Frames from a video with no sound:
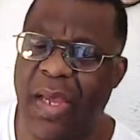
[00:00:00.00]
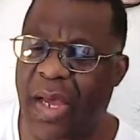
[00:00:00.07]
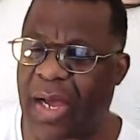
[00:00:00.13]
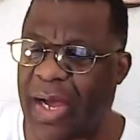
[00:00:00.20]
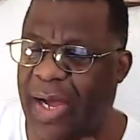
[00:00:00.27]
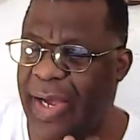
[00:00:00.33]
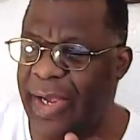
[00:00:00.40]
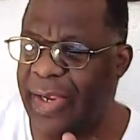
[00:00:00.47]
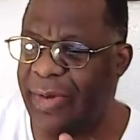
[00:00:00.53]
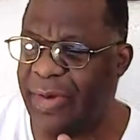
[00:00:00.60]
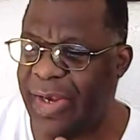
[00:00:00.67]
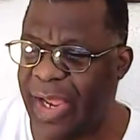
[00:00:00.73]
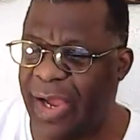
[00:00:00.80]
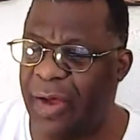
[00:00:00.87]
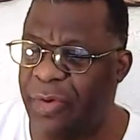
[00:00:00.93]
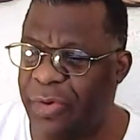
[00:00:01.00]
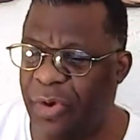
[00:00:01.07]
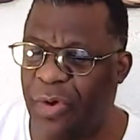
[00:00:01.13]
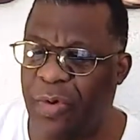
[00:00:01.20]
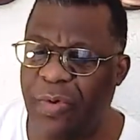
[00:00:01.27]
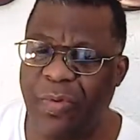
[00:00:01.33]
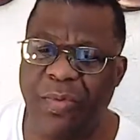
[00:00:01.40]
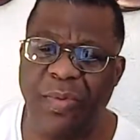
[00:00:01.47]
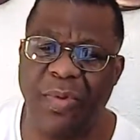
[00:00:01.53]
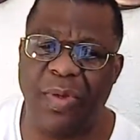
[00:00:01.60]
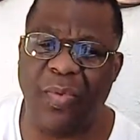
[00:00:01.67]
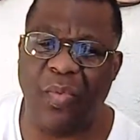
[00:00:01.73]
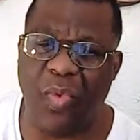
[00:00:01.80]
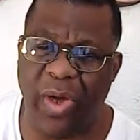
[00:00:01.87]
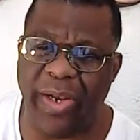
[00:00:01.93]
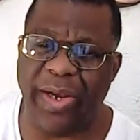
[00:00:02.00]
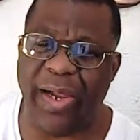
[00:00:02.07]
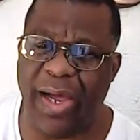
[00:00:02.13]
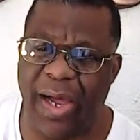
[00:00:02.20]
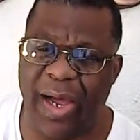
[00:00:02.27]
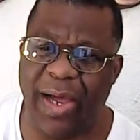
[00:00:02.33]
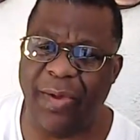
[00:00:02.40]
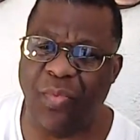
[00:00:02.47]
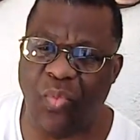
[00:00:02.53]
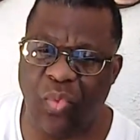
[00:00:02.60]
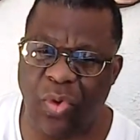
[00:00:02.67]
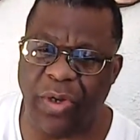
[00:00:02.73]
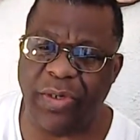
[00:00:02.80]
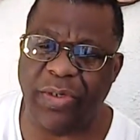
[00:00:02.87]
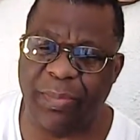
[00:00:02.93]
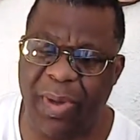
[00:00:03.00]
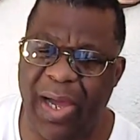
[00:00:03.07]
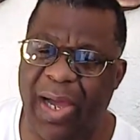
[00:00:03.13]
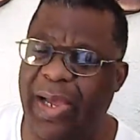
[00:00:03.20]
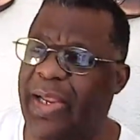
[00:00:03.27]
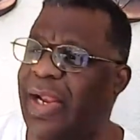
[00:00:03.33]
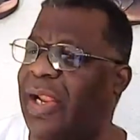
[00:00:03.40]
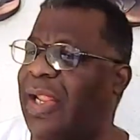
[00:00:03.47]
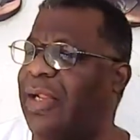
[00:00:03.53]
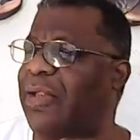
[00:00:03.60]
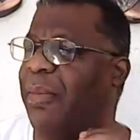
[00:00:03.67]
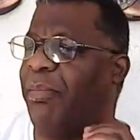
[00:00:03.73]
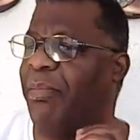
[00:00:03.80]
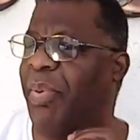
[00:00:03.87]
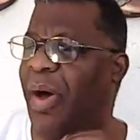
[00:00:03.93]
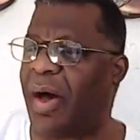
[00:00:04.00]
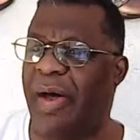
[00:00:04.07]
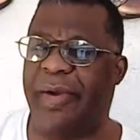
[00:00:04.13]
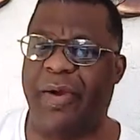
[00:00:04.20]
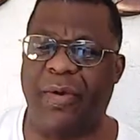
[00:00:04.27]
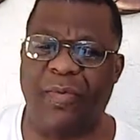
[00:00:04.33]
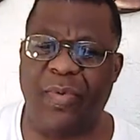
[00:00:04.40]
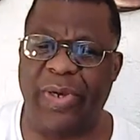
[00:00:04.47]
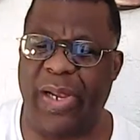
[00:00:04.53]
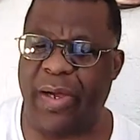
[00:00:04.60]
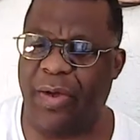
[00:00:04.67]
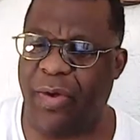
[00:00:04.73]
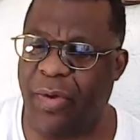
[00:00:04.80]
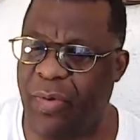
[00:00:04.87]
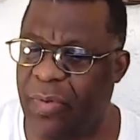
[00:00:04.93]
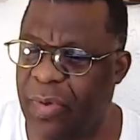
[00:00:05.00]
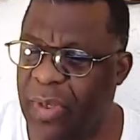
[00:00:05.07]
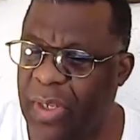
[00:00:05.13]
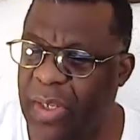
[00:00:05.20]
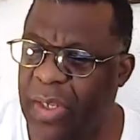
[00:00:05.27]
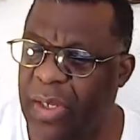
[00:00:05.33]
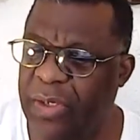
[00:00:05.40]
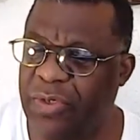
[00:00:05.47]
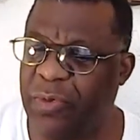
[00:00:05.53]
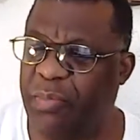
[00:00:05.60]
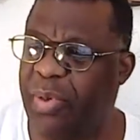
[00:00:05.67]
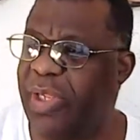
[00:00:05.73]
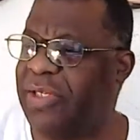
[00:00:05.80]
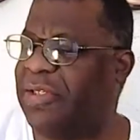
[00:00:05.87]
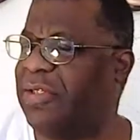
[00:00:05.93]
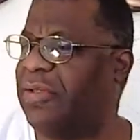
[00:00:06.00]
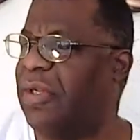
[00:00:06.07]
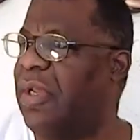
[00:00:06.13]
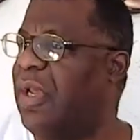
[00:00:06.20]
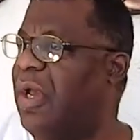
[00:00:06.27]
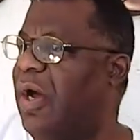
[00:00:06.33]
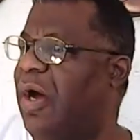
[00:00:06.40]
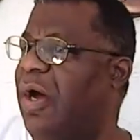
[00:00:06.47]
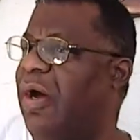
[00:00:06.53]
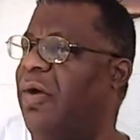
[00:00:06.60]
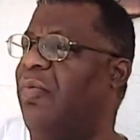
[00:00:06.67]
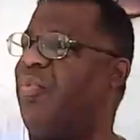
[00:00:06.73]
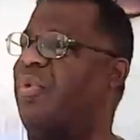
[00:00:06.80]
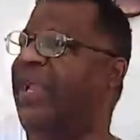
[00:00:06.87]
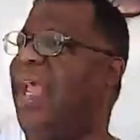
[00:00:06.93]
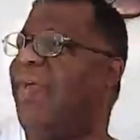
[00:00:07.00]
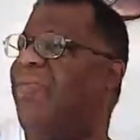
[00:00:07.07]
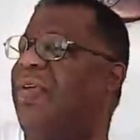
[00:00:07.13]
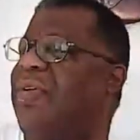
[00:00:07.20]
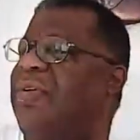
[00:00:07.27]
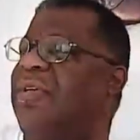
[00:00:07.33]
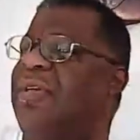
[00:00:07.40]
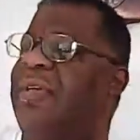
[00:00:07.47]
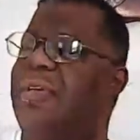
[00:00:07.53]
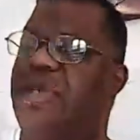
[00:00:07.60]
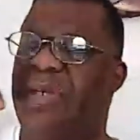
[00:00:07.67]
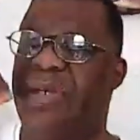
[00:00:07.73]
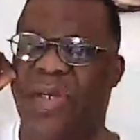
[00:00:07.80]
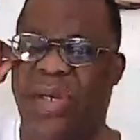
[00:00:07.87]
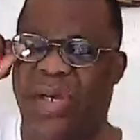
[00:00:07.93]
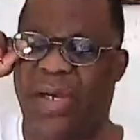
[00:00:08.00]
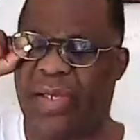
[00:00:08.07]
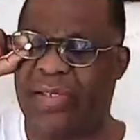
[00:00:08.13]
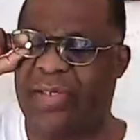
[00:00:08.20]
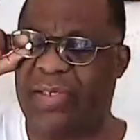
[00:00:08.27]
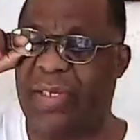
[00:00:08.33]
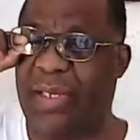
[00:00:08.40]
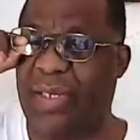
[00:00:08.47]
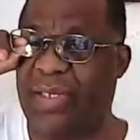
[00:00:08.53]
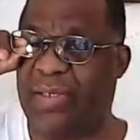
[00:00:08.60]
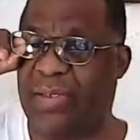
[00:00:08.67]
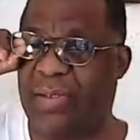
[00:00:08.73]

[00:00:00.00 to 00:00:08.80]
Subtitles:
I now know what I want to buy. And I like to barter when I go to places. When they have the seeds,